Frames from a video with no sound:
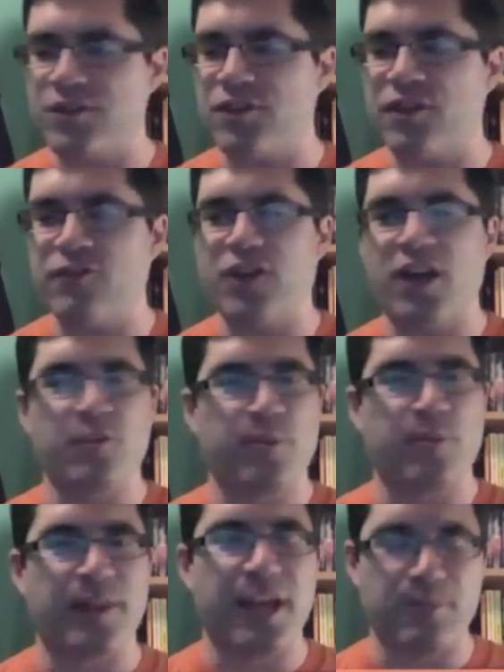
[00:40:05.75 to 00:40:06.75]
So they've gone to
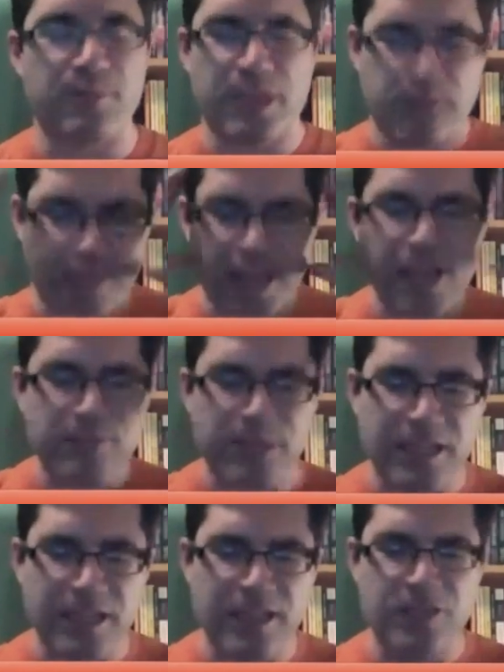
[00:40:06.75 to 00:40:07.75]
Plan B. Plan
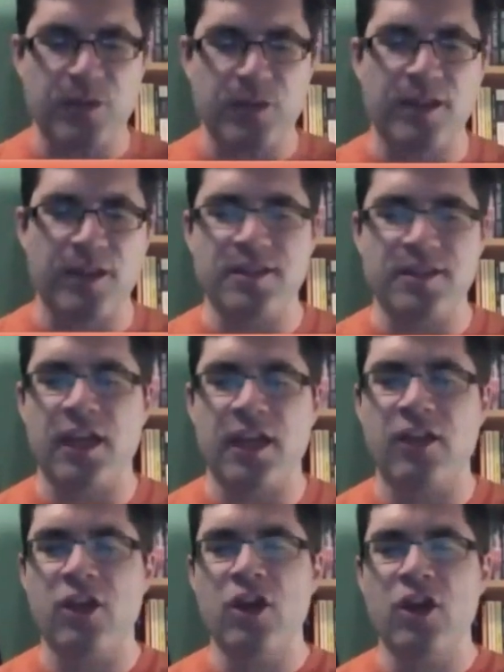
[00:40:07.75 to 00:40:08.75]
B is really insane.